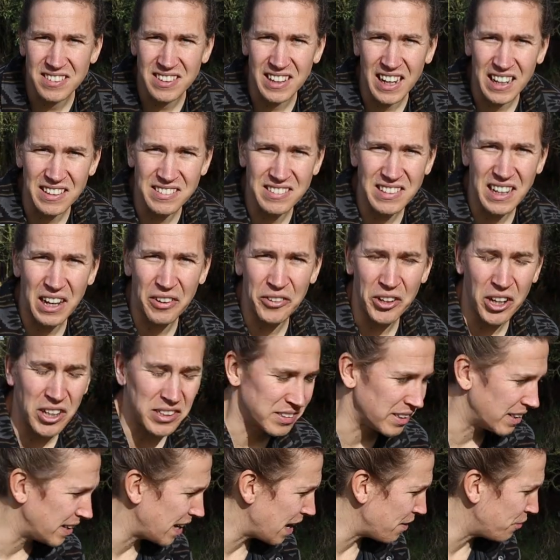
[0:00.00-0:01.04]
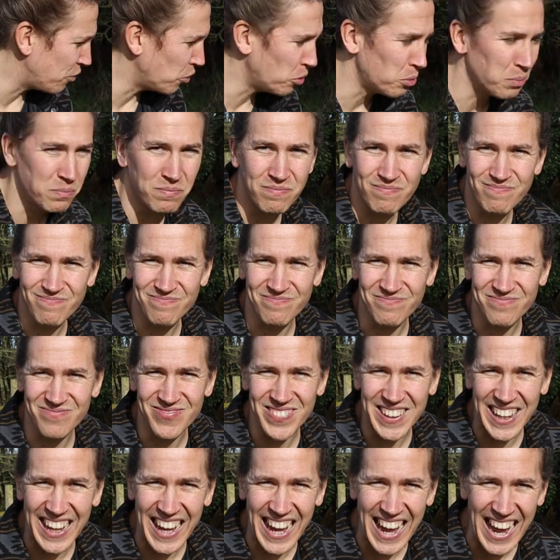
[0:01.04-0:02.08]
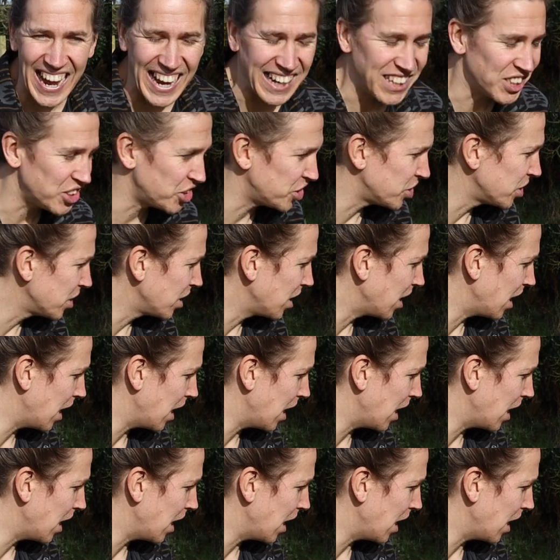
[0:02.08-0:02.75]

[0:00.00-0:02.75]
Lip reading: So that's now nice and level-ish.